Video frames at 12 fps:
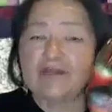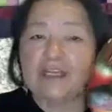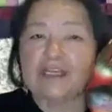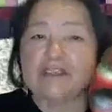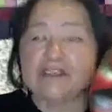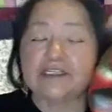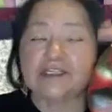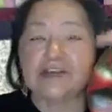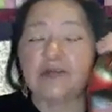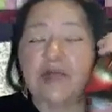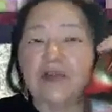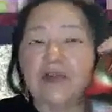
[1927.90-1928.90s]
because
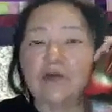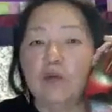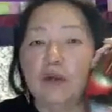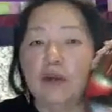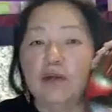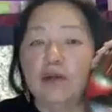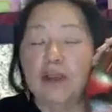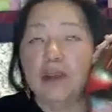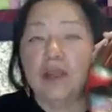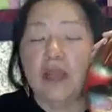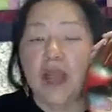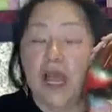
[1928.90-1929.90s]
no matter where
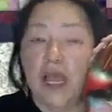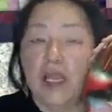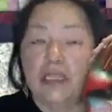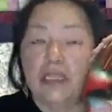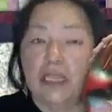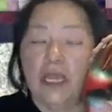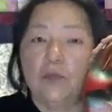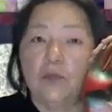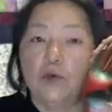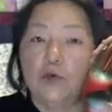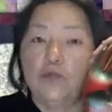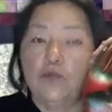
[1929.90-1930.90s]
I
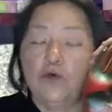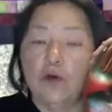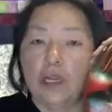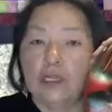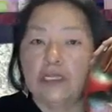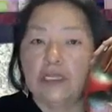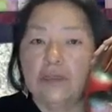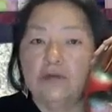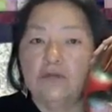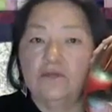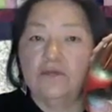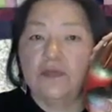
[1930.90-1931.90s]
move or I
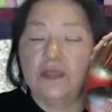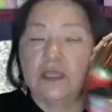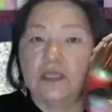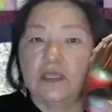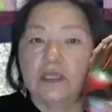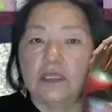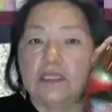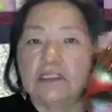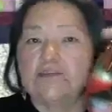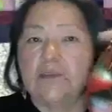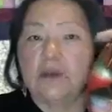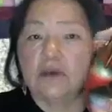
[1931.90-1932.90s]
live,
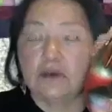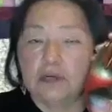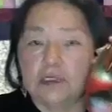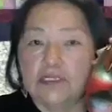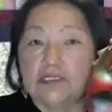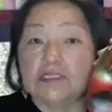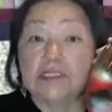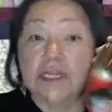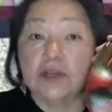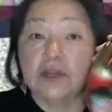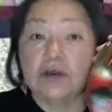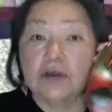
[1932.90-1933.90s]
this parrot is
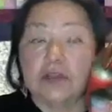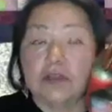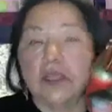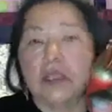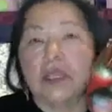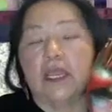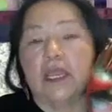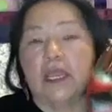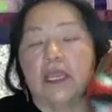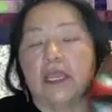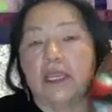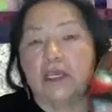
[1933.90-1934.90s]
there.
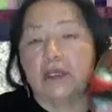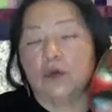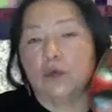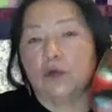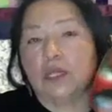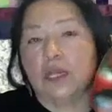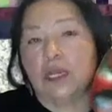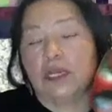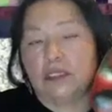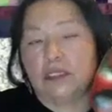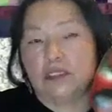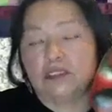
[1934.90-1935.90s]
And when
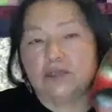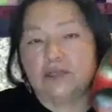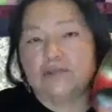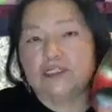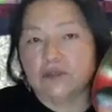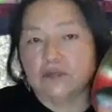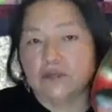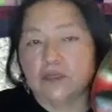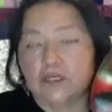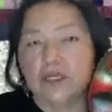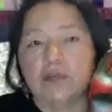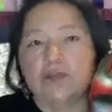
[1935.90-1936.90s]
I lived in
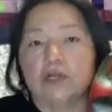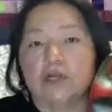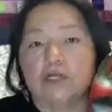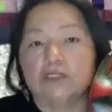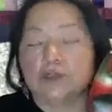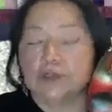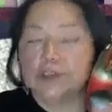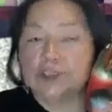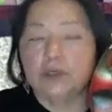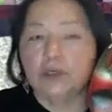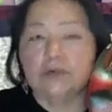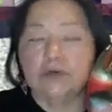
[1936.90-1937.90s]
another country,
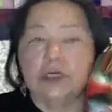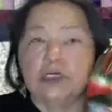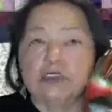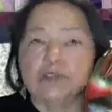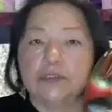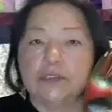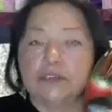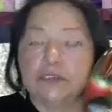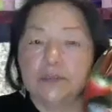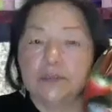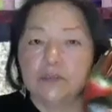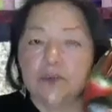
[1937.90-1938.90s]
two other
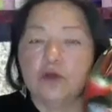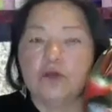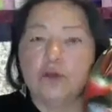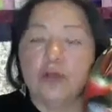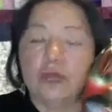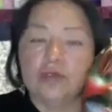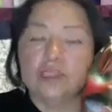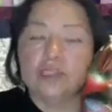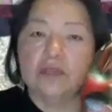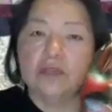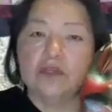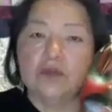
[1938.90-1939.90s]
countries, a part
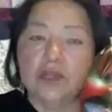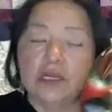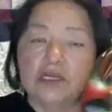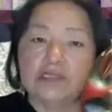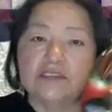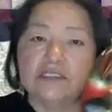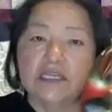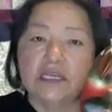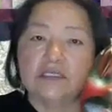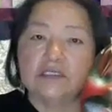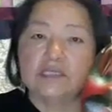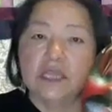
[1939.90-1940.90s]
outside the United
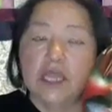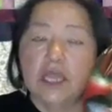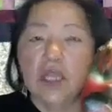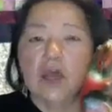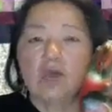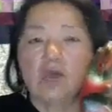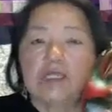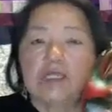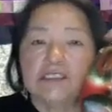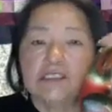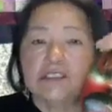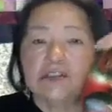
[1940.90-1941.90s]
States,
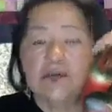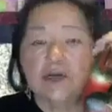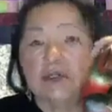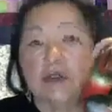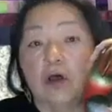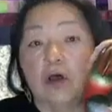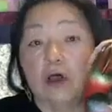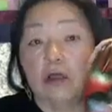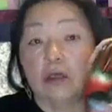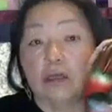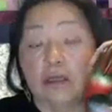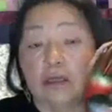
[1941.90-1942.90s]
my
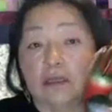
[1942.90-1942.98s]
sister-in-law